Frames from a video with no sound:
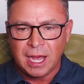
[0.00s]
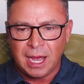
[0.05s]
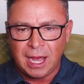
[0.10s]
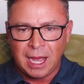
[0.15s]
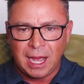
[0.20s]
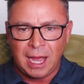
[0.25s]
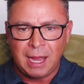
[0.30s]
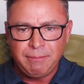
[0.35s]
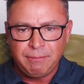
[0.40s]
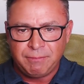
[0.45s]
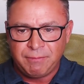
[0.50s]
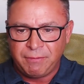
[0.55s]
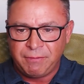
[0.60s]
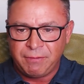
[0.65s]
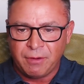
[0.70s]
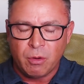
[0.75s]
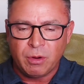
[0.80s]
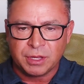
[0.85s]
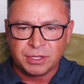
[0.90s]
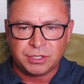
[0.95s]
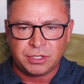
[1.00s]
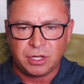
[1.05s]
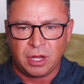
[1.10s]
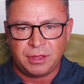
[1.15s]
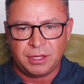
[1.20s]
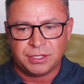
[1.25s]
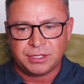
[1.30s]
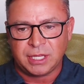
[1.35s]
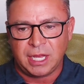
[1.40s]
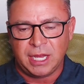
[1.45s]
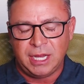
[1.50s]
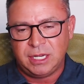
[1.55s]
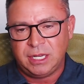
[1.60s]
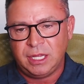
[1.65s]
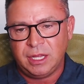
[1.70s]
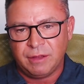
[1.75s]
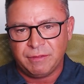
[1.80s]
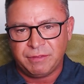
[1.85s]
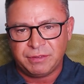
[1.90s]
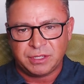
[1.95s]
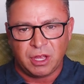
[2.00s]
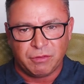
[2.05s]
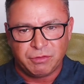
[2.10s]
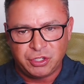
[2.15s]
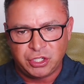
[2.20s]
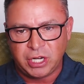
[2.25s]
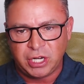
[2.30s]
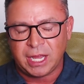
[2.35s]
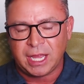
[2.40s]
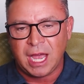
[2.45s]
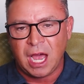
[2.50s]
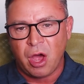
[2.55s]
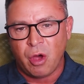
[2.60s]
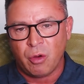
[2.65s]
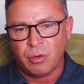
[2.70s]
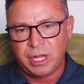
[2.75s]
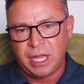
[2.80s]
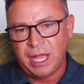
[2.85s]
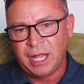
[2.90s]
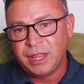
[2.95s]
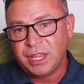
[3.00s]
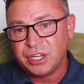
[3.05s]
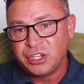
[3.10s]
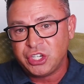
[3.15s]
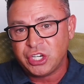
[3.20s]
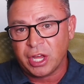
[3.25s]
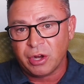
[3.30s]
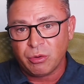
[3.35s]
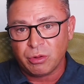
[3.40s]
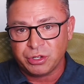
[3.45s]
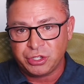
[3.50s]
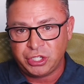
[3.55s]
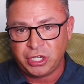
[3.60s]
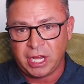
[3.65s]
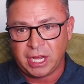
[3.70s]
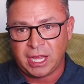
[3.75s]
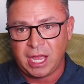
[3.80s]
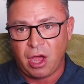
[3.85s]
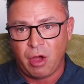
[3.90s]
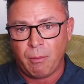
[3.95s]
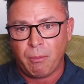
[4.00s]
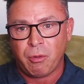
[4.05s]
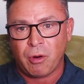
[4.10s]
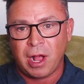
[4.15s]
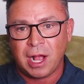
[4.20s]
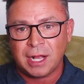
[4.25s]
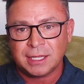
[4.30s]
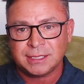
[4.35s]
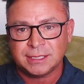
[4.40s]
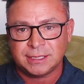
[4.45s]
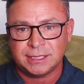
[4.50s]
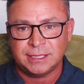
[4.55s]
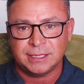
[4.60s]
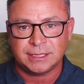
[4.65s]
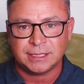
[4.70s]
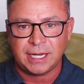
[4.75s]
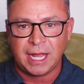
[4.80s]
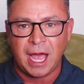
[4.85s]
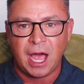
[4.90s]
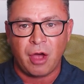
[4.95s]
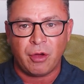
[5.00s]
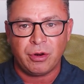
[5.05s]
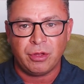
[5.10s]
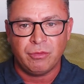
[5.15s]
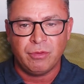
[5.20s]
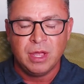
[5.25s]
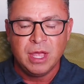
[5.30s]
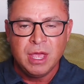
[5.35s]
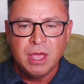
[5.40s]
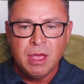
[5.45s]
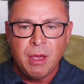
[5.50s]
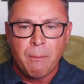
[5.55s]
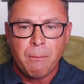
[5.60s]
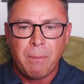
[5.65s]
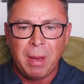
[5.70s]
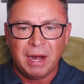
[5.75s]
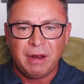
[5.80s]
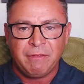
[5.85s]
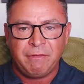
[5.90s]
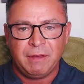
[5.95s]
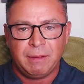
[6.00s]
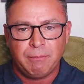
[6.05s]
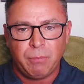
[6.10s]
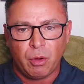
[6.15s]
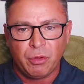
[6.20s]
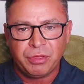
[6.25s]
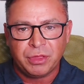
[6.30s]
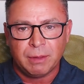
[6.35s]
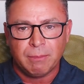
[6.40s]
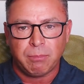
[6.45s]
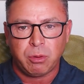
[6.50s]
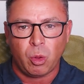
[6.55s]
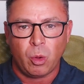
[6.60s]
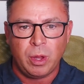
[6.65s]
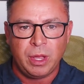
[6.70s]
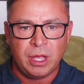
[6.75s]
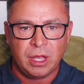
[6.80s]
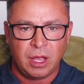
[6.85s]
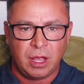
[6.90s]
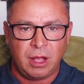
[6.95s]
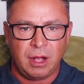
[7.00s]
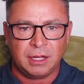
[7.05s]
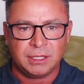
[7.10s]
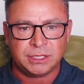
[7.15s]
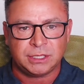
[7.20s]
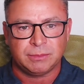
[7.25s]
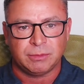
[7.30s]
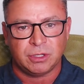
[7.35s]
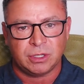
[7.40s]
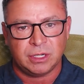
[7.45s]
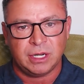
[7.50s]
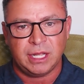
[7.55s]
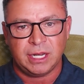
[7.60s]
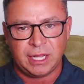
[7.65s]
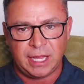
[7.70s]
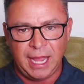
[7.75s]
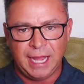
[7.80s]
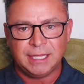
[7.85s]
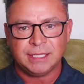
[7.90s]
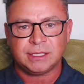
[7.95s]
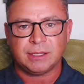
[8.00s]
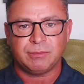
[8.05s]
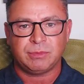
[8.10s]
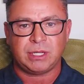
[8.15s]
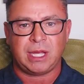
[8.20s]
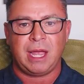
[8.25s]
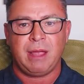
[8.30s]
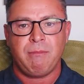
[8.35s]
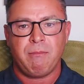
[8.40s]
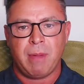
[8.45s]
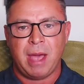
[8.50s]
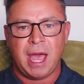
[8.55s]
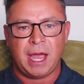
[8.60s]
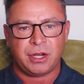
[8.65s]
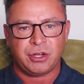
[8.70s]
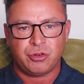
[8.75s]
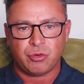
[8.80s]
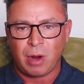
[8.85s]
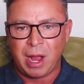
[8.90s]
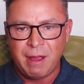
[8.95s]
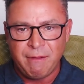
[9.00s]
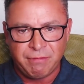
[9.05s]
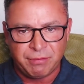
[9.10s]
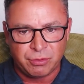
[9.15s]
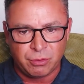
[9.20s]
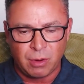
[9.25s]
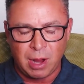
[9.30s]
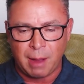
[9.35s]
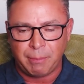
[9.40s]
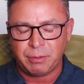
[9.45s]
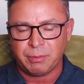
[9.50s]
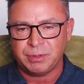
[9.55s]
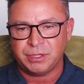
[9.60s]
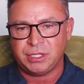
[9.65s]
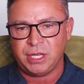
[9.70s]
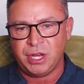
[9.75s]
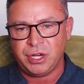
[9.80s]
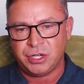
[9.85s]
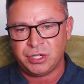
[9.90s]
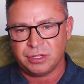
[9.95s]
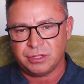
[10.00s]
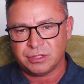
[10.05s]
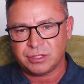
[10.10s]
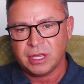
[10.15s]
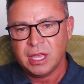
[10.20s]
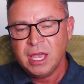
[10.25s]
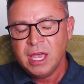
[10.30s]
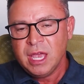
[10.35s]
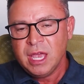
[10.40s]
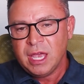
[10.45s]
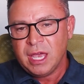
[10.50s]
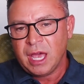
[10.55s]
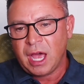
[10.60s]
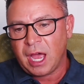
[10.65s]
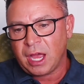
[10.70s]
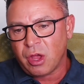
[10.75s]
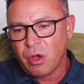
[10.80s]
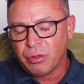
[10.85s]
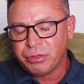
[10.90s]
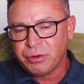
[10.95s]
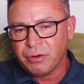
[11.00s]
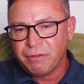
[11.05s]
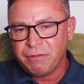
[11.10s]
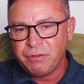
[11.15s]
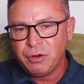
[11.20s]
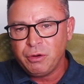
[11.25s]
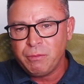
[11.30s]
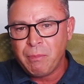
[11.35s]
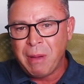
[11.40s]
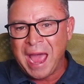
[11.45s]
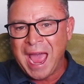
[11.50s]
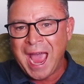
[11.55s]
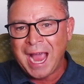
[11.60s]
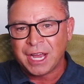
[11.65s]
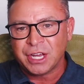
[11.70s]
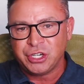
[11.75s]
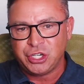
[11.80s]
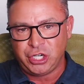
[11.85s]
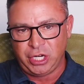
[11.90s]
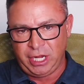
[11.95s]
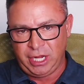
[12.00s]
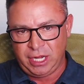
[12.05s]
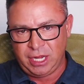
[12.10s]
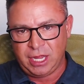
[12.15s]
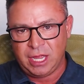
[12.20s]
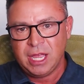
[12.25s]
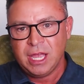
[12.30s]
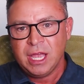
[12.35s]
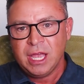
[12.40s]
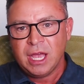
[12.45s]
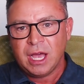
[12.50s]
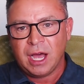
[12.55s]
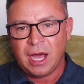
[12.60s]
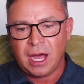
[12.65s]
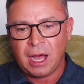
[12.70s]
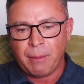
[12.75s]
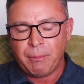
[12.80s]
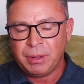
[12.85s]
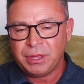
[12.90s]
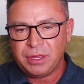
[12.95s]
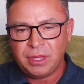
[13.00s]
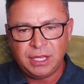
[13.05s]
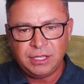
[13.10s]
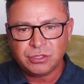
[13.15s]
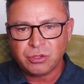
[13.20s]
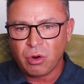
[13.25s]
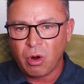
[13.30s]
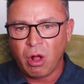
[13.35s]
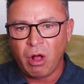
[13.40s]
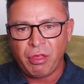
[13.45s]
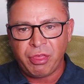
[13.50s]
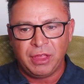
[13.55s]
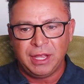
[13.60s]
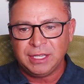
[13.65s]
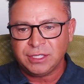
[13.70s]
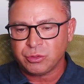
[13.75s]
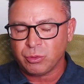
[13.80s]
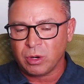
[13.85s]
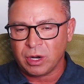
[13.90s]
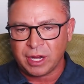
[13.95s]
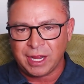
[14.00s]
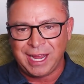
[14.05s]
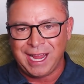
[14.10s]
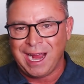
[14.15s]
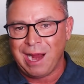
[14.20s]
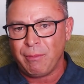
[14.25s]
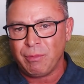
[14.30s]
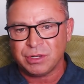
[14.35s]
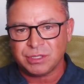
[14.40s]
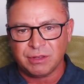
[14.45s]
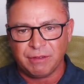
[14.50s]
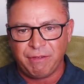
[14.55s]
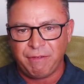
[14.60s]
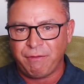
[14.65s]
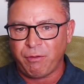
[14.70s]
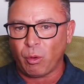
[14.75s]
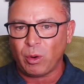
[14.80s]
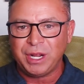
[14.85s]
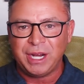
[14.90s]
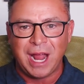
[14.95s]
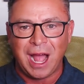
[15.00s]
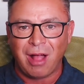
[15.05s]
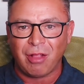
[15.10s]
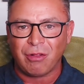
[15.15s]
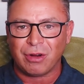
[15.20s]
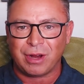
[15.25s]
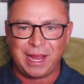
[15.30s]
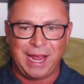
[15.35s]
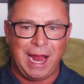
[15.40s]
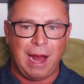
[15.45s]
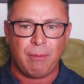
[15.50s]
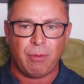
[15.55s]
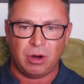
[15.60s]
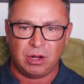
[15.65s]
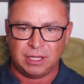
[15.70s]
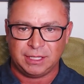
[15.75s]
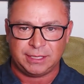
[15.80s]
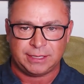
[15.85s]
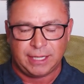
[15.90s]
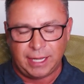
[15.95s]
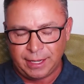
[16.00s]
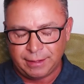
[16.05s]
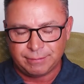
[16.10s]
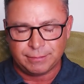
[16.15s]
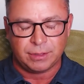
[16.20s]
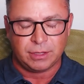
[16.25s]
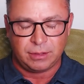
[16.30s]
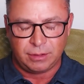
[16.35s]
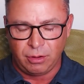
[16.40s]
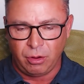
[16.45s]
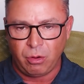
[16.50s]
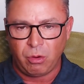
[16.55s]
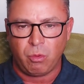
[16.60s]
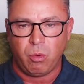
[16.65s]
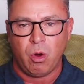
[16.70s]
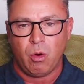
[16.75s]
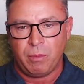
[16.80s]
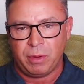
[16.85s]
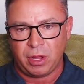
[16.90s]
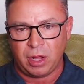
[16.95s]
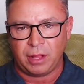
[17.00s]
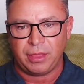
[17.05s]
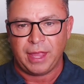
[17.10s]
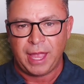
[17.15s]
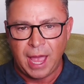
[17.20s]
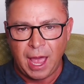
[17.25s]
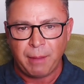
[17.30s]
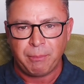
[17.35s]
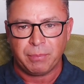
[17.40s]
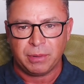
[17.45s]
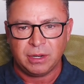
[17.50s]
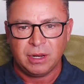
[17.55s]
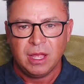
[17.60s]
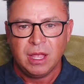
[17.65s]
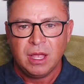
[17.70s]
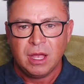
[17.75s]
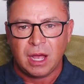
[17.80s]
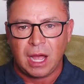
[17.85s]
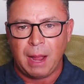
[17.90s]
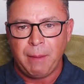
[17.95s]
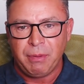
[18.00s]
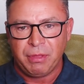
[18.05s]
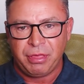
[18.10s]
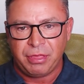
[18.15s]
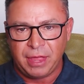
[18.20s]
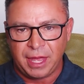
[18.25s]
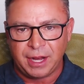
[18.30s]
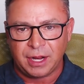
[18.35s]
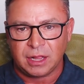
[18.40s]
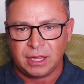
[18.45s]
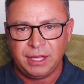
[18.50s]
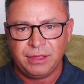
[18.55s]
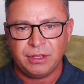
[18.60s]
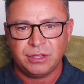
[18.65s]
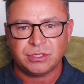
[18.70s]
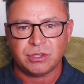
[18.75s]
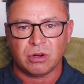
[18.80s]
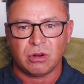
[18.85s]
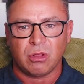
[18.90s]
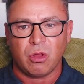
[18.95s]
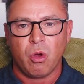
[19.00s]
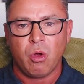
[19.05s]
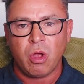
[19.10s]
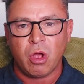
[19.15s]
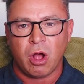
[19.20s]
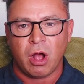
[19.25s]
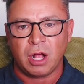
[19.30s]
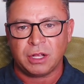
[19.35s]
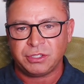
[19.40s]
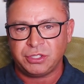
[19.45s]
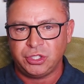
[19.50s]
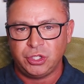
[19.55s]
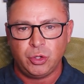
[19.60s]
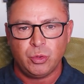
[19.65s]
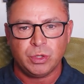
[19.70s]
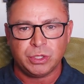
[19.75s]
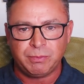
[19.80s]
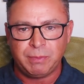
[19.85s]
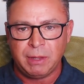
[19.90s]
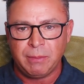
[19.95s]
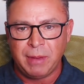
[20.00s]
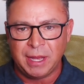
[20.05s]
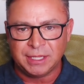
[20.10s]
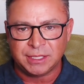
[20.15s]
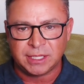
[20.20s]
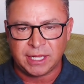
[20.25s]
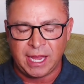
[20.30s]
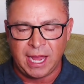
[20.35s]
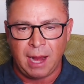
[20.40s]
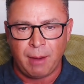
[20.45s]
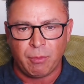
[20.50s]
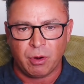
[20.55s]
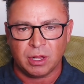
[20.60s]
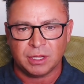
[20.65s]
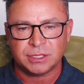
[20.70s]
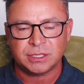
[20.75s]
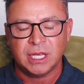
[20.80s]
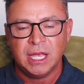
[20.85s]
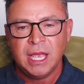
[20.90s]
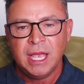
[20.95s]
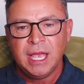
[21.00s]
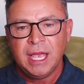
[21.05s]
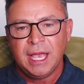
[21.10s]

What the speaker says: I'm focused on this idea of self-checkout and the general checkout processes and how to benefit both the employee and customer and gain some time back, drive-through optimizations. I go through food packaging, but these are all things where a camera is a $40 camera, let's say, and don't quote me on that, but hypothetically, these are low-cost USB-based cameras.